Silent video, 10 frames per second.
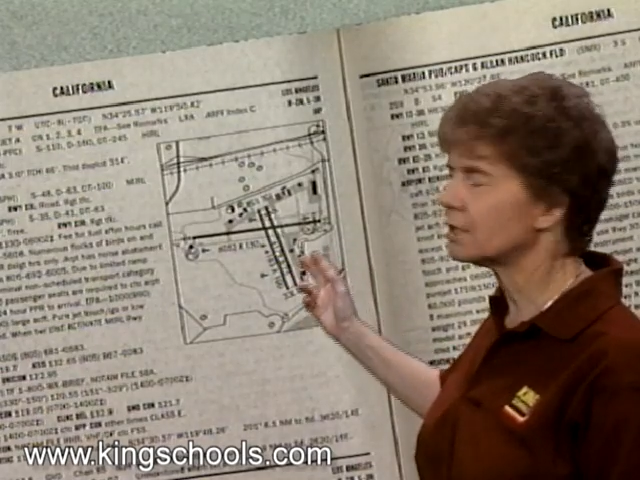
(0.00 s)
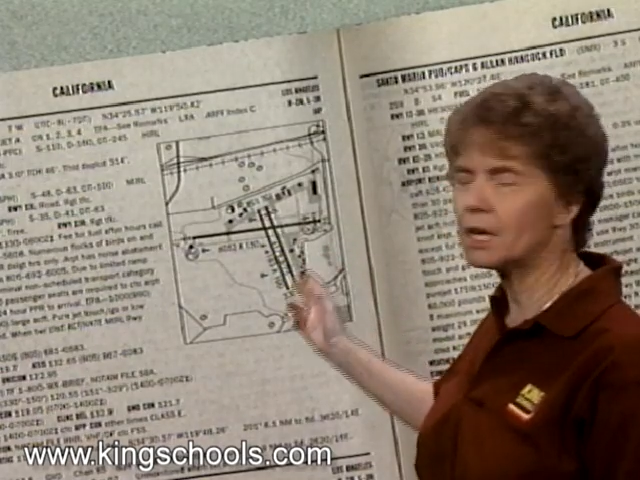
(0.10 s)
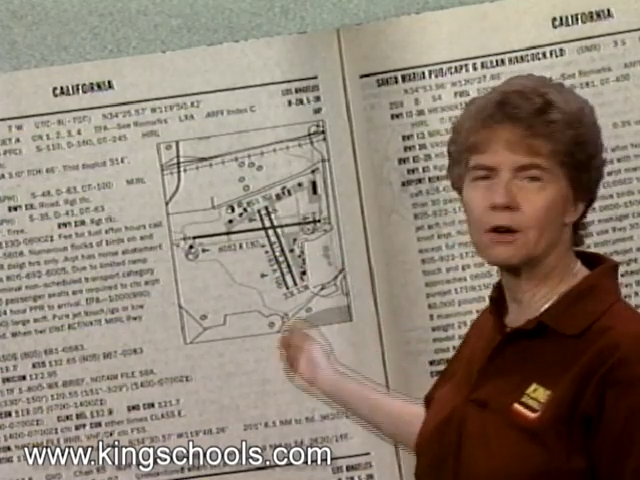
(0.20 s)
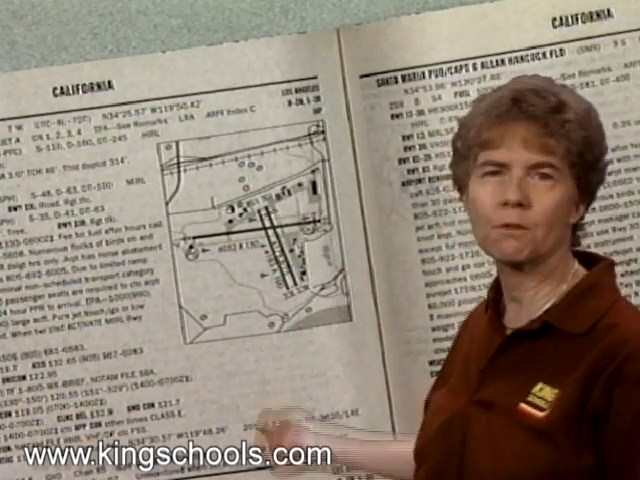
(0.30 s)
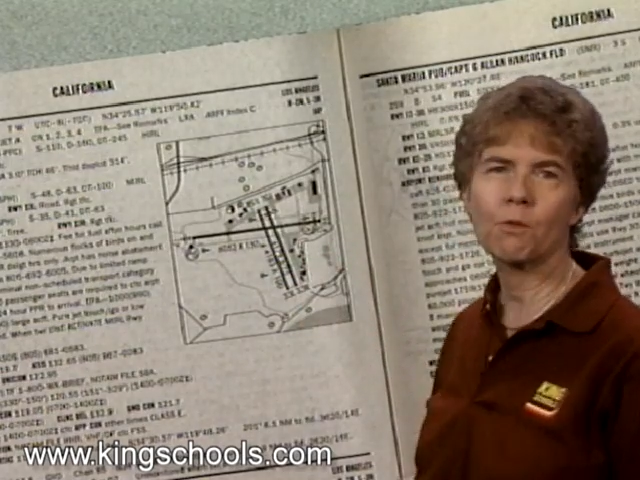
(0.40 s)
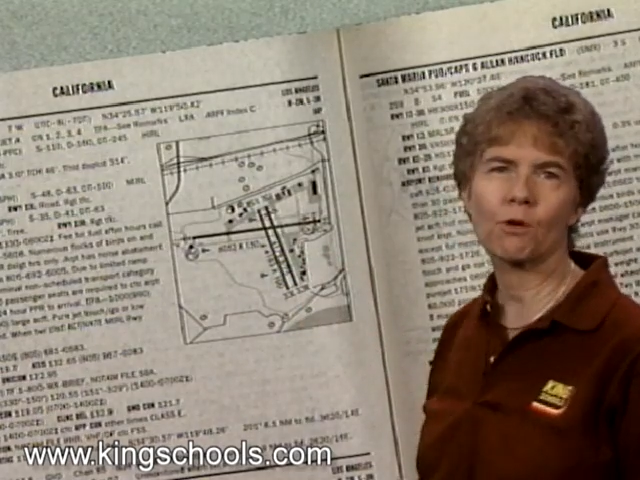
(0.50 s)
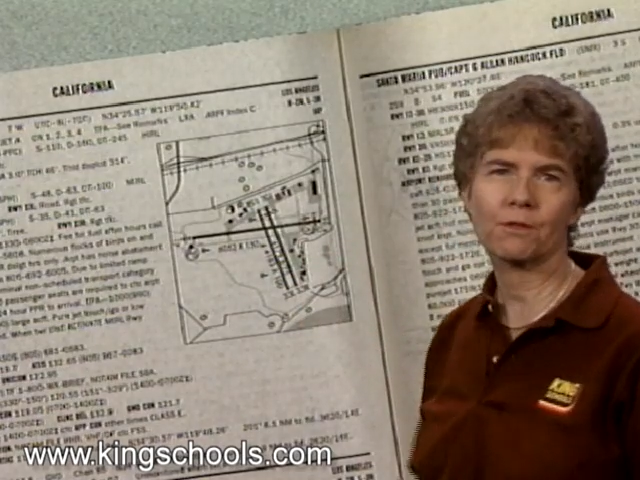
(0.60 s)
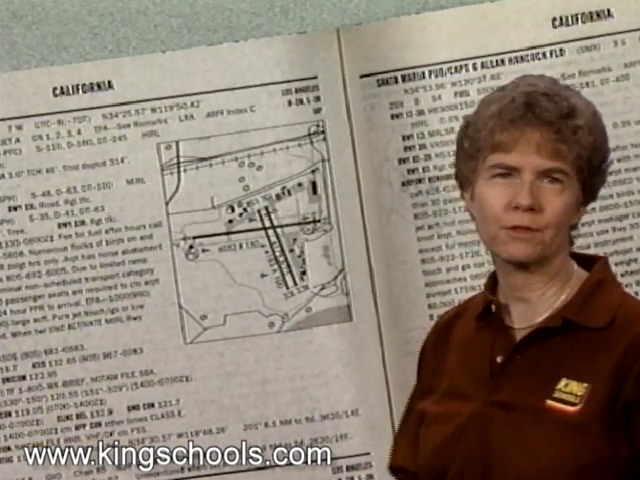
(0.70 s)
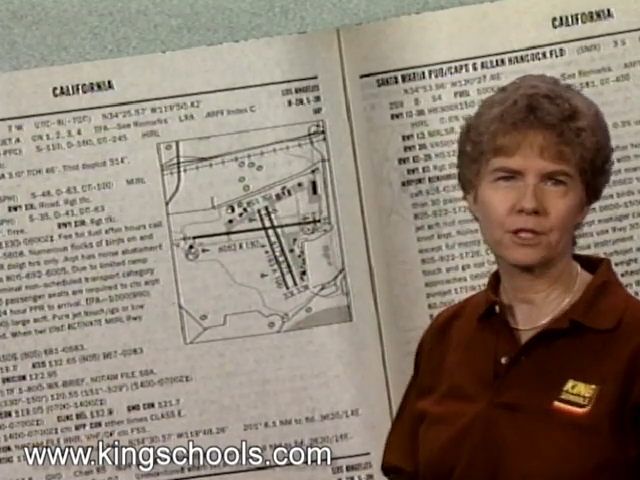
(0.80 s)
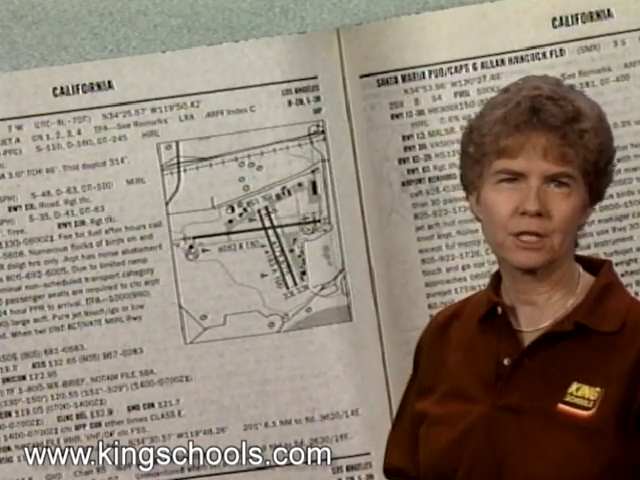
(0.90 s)
the airport
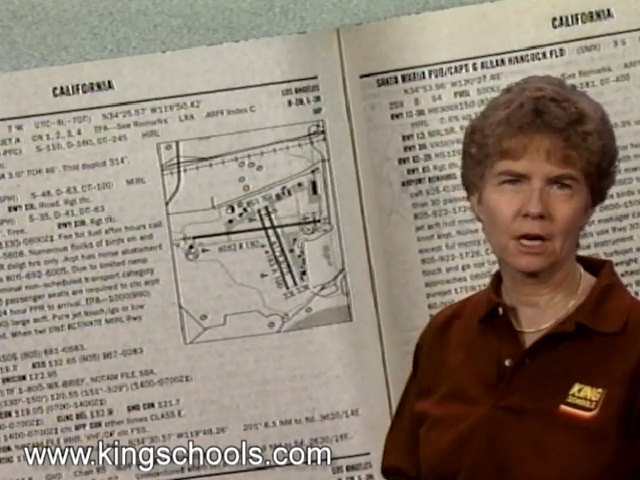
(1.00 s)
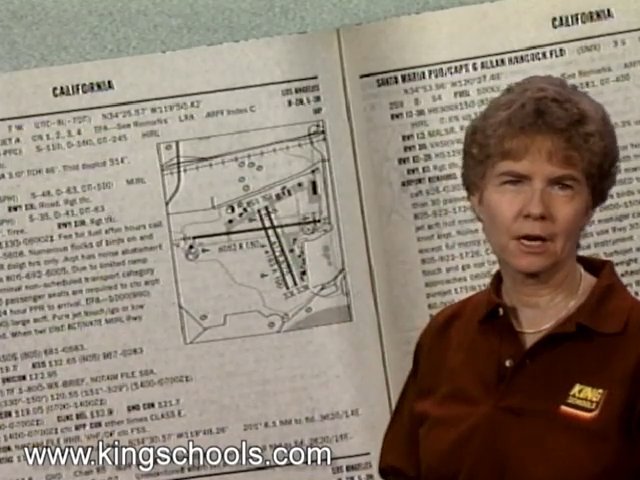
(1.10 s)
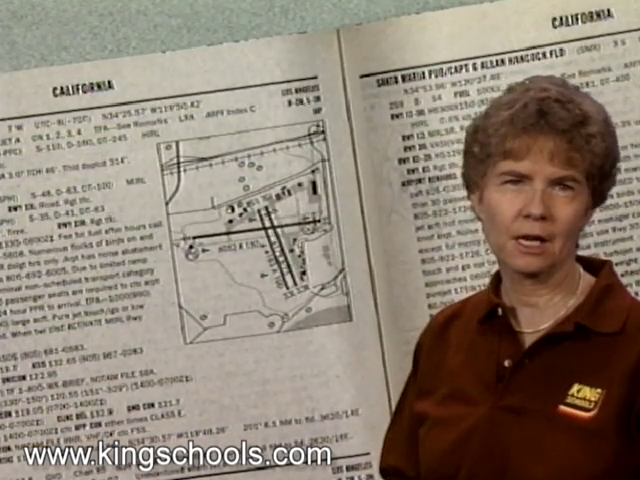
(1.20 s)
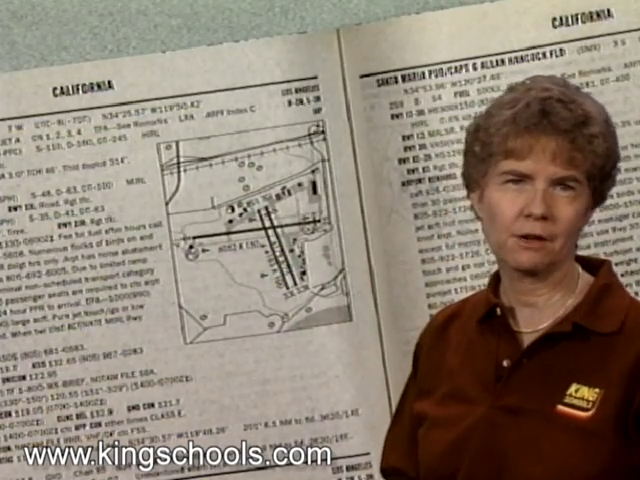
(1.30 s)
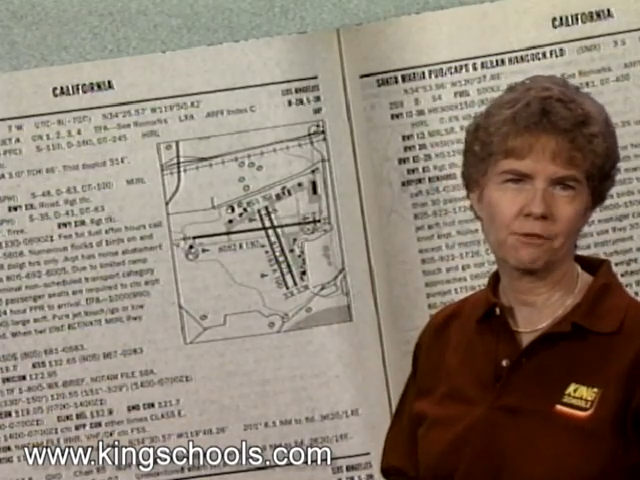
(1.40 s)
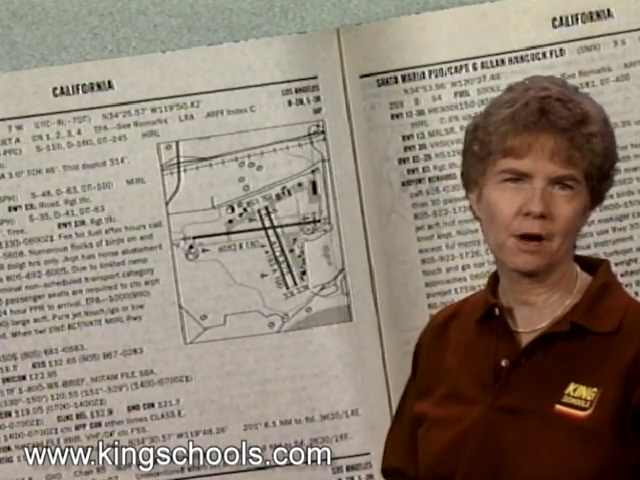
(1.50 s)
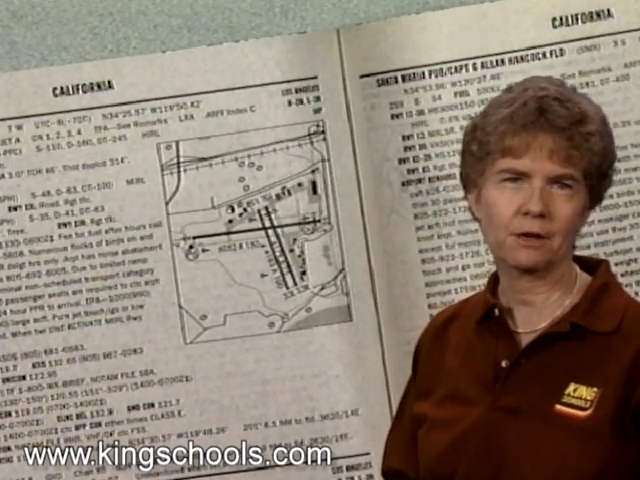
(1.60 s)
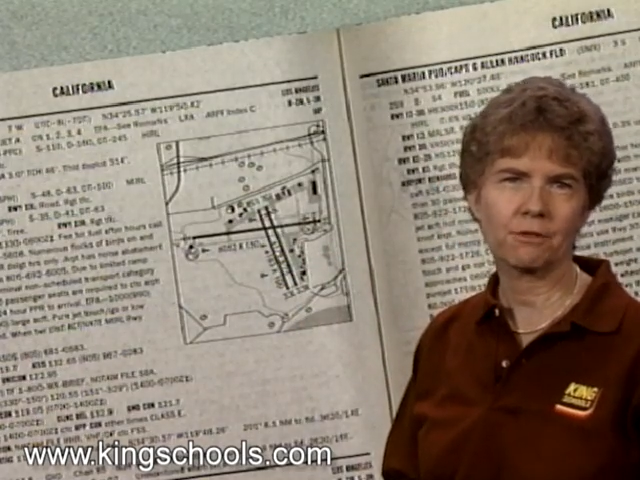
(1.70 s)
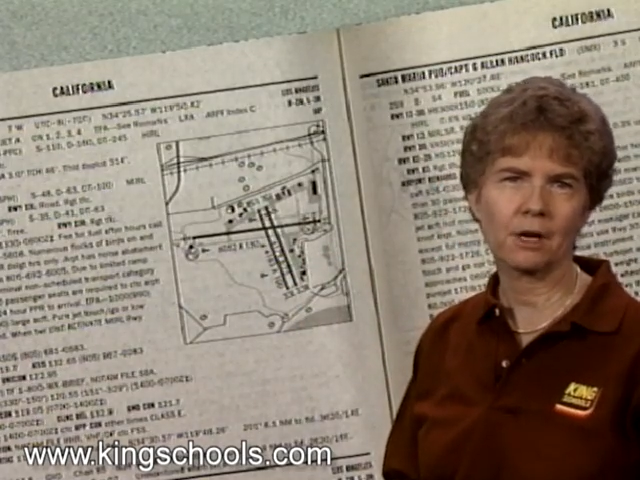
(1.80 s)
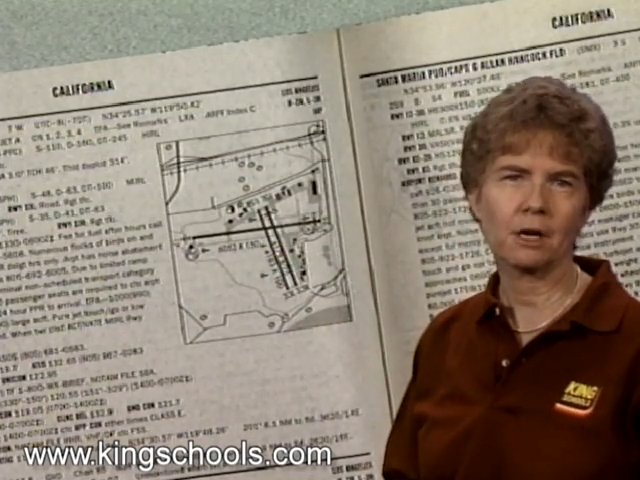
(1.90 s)
facility
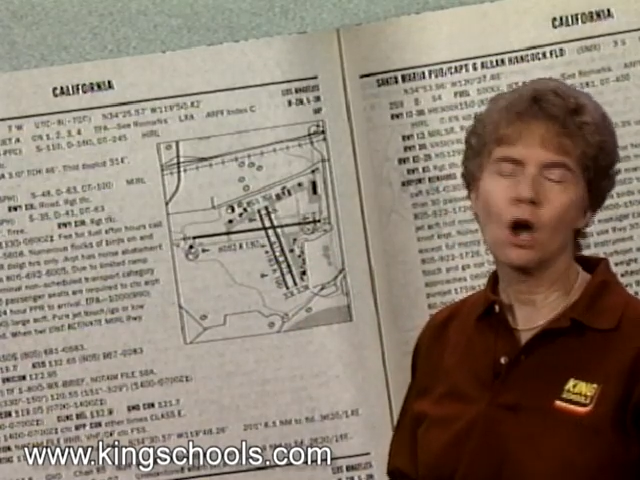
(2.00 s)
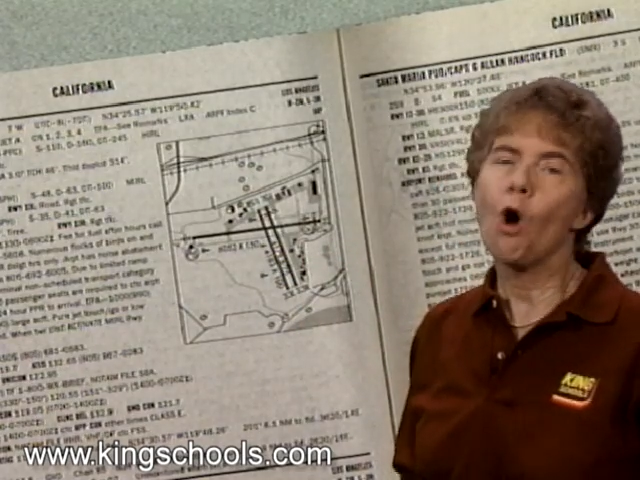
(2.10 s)
directory,